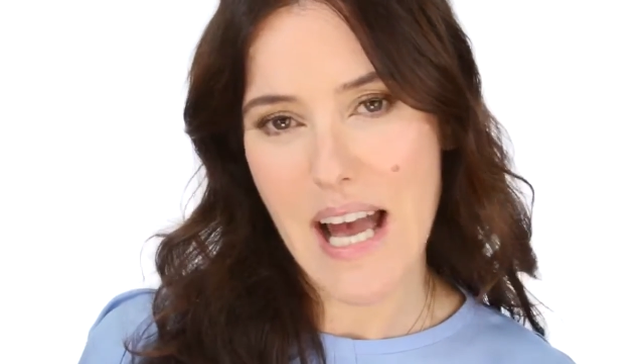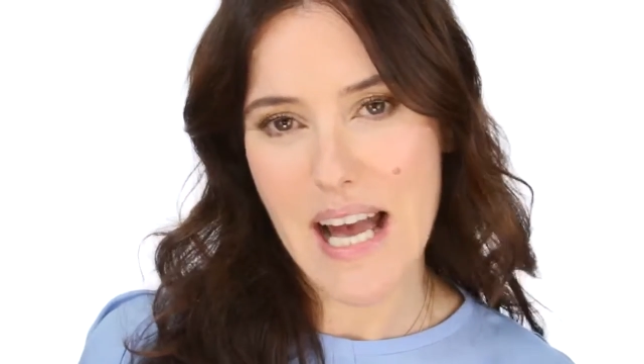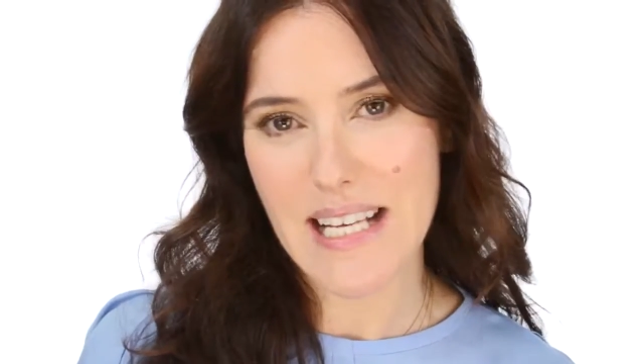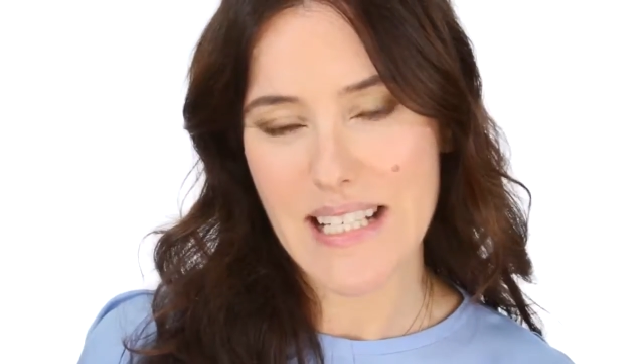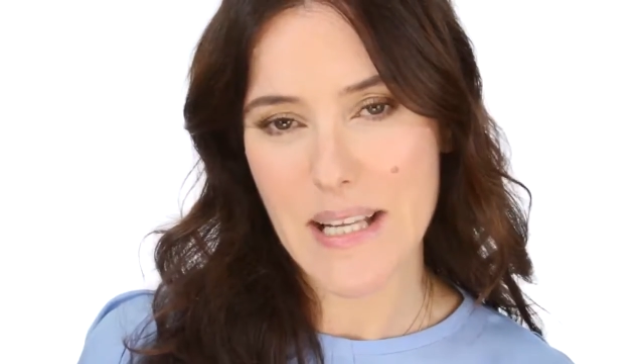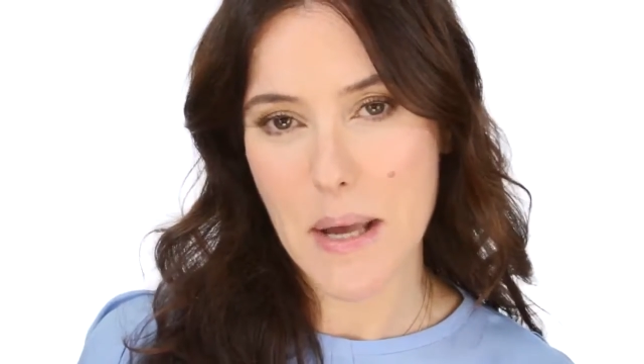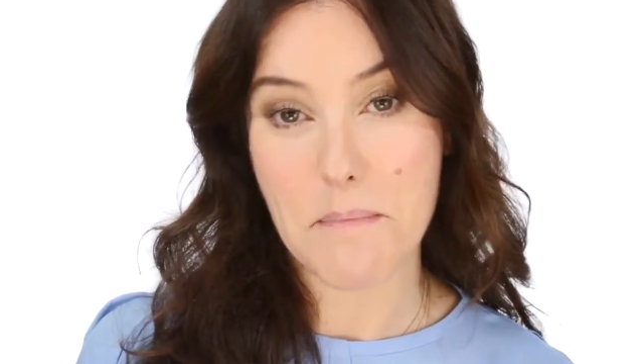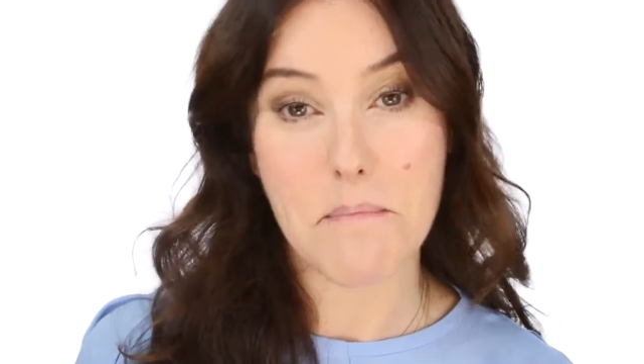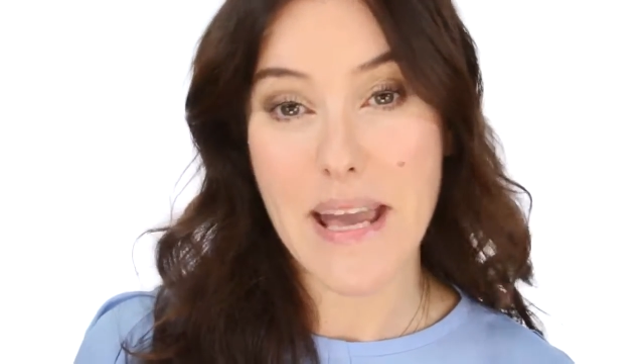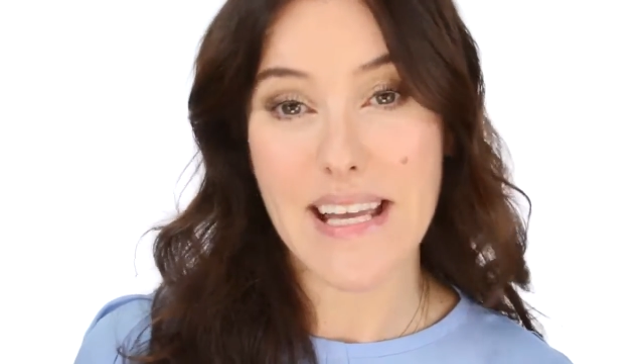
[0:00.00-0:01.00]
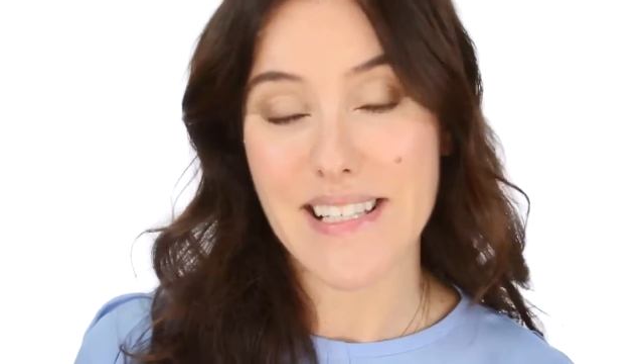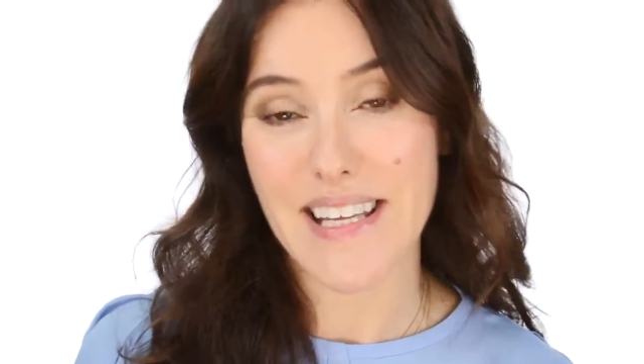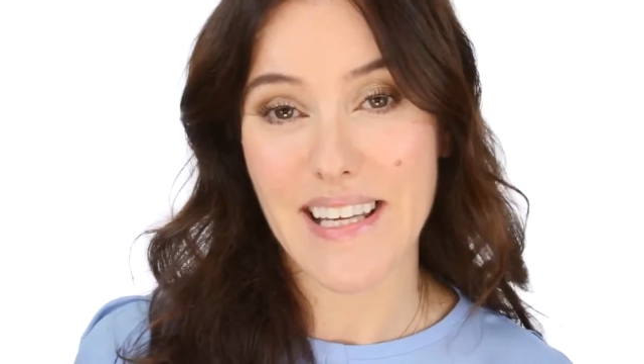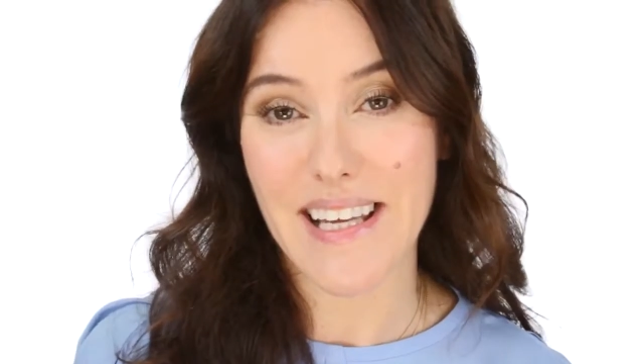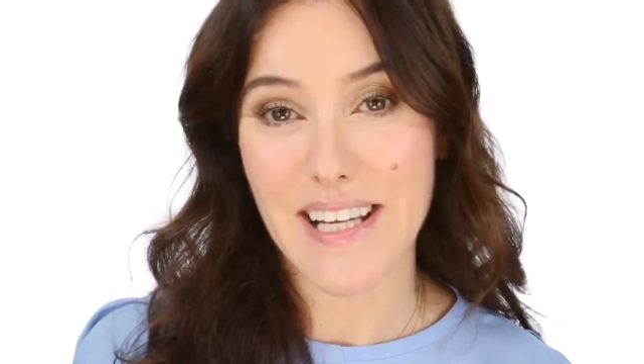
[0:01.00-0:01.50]
and
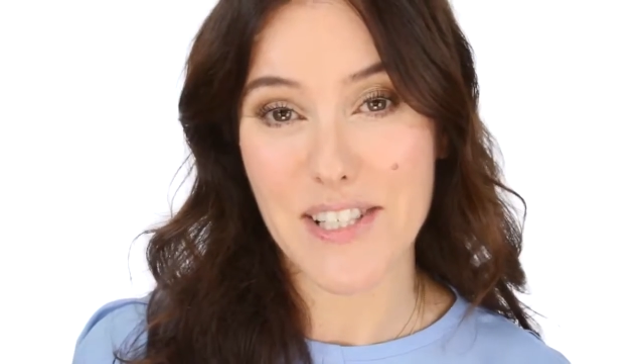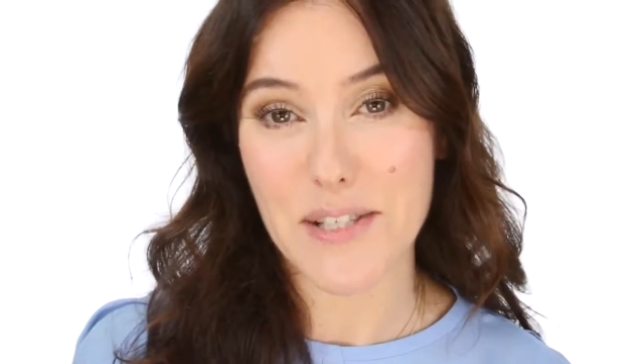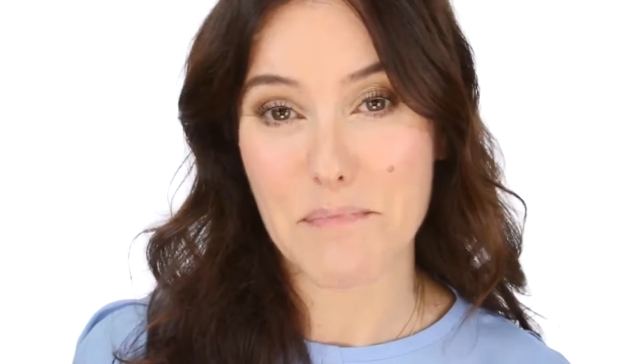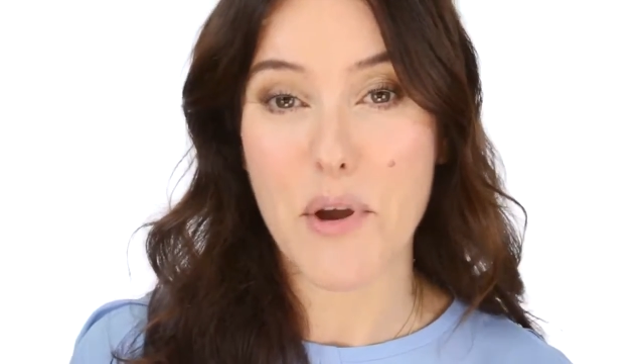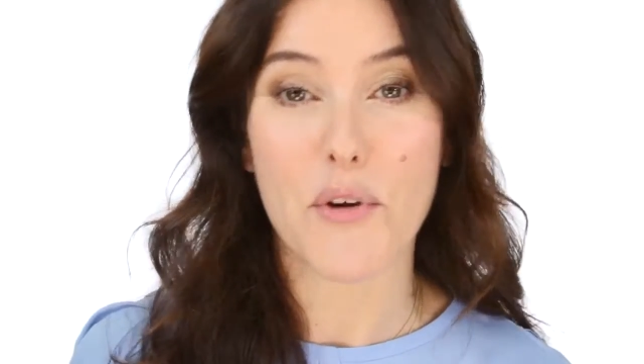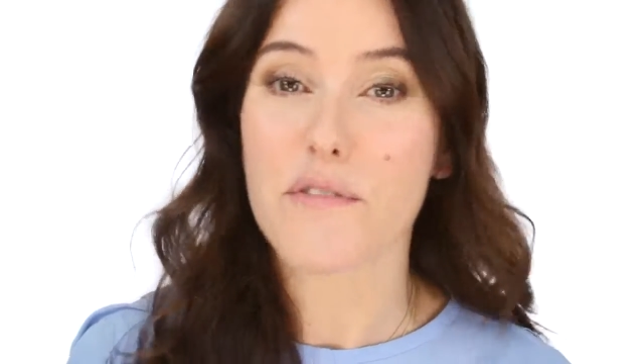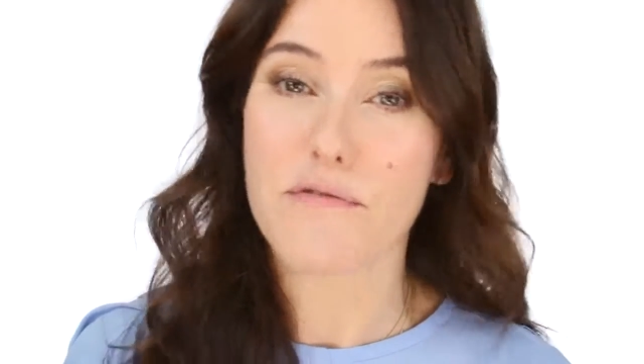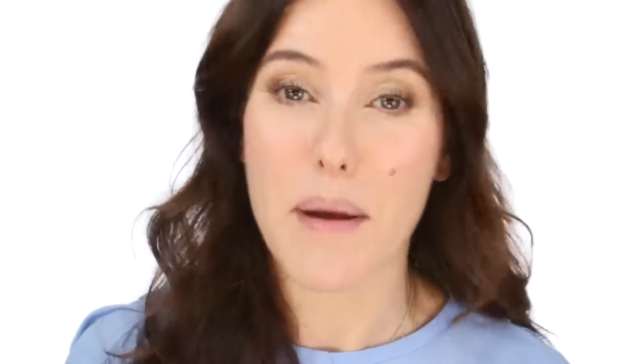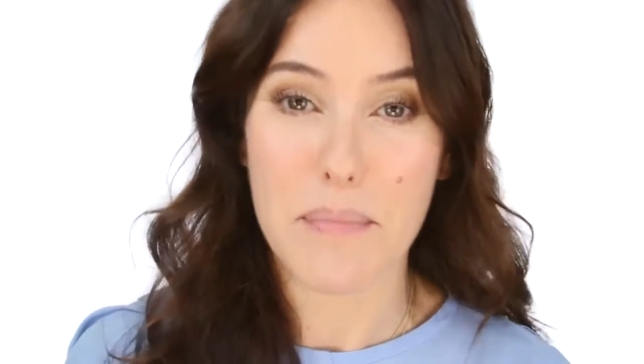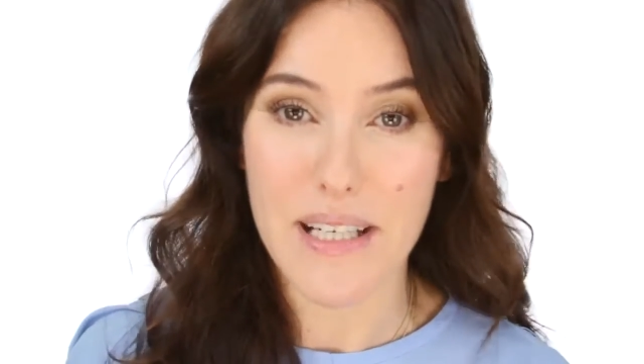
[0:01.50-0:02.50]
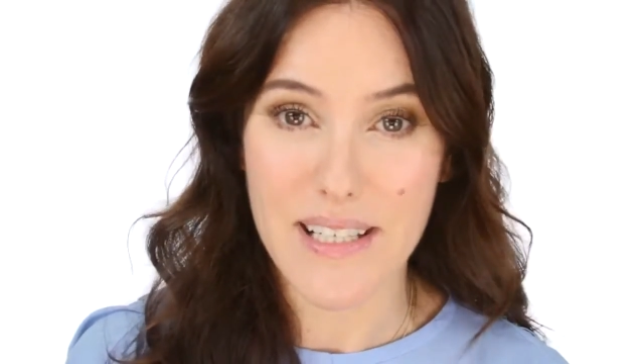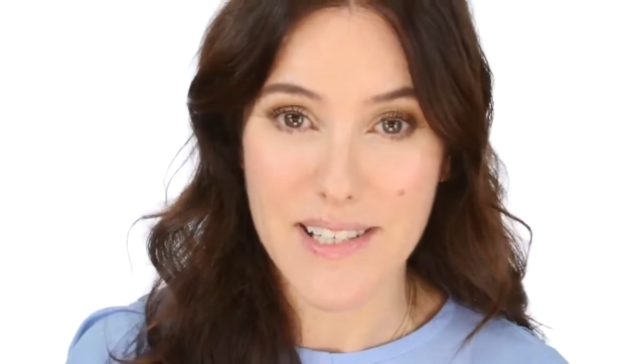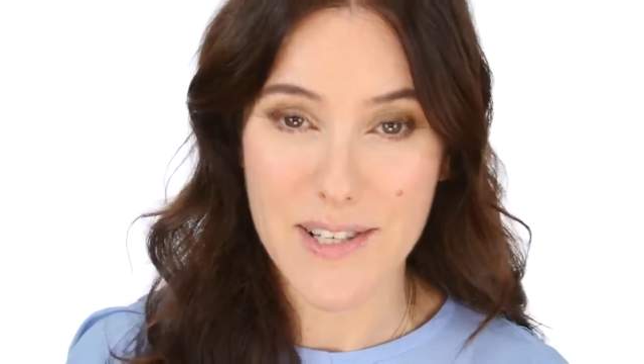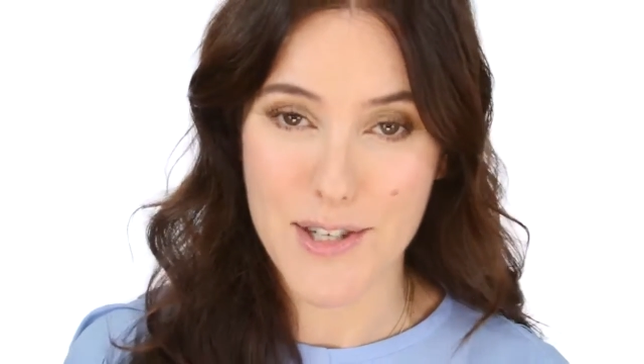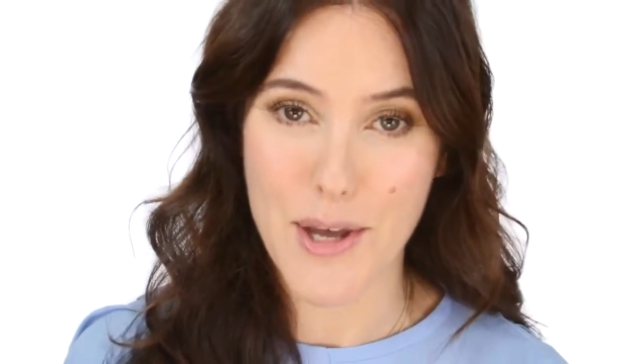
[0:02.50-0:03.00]
amazing and just beyond
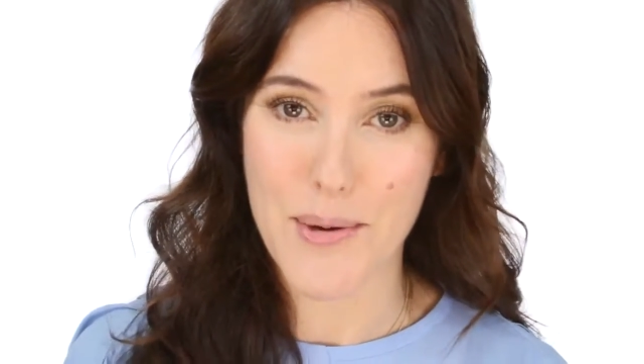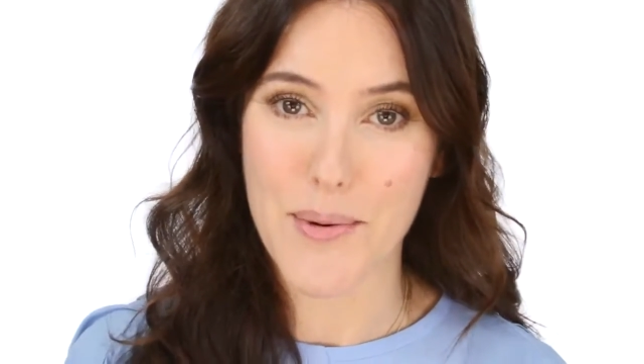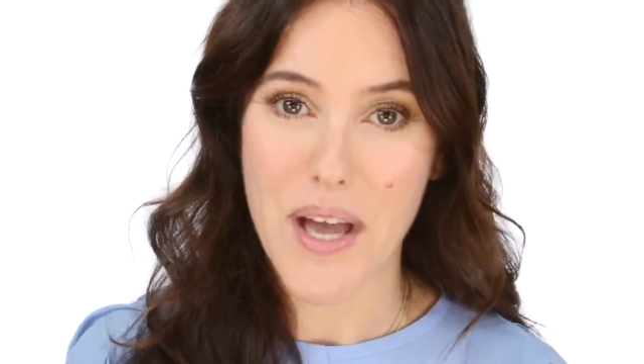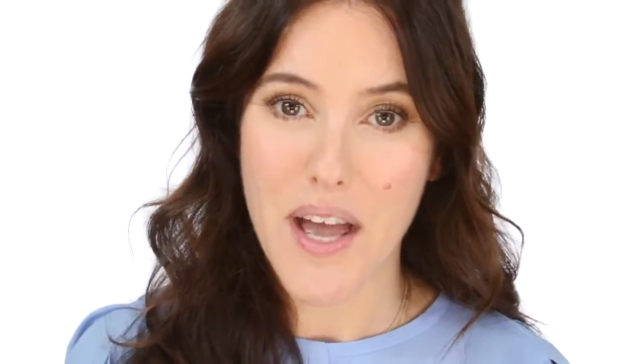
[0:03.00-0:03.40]
fabulous. So